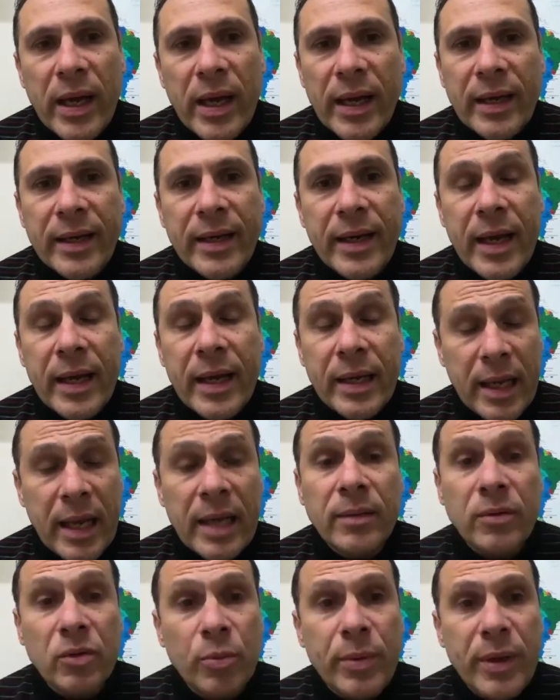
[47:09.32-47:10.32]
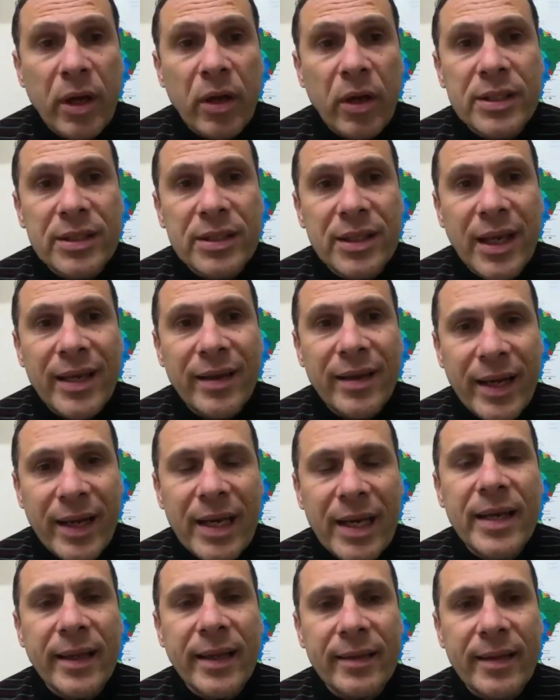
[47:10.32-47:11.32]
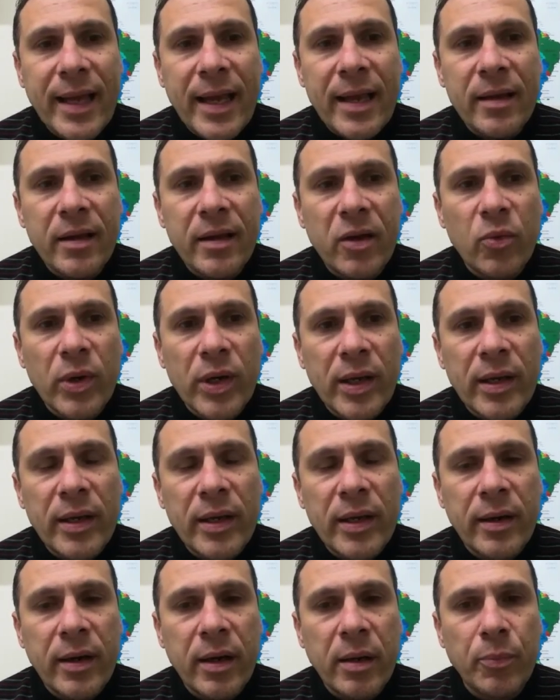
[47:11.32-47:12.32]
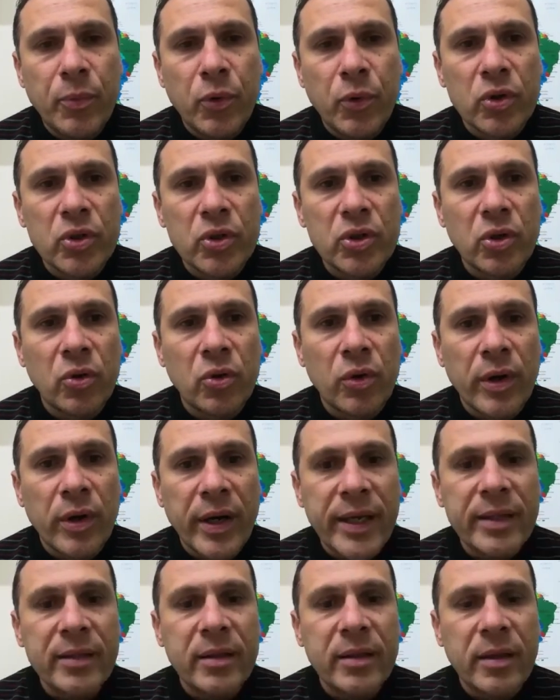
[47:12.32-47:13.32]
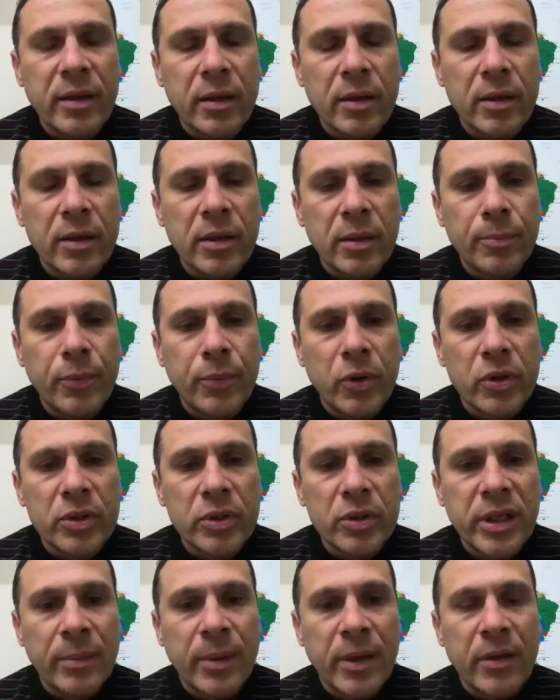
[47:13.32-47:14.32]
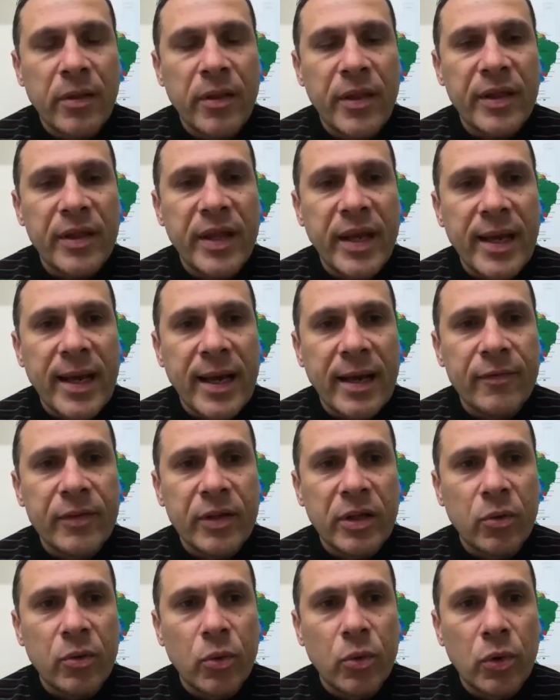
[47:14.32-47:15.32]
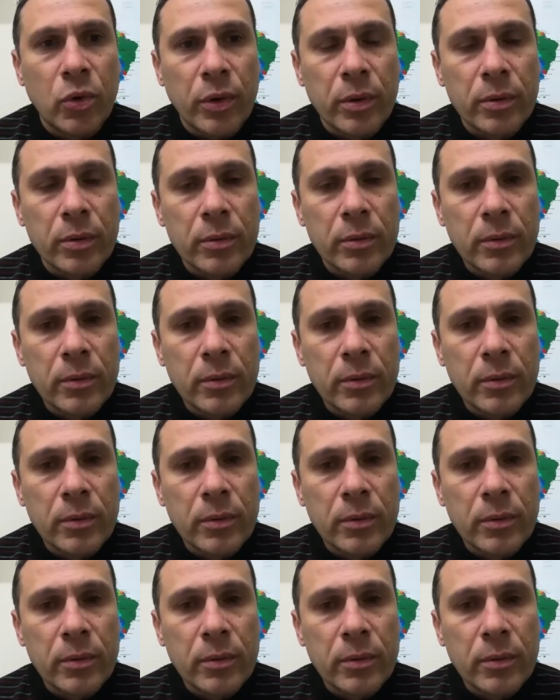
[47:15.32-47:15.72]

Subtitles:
and to be honest, I really get angry when I hear reports or read reports about the day after war.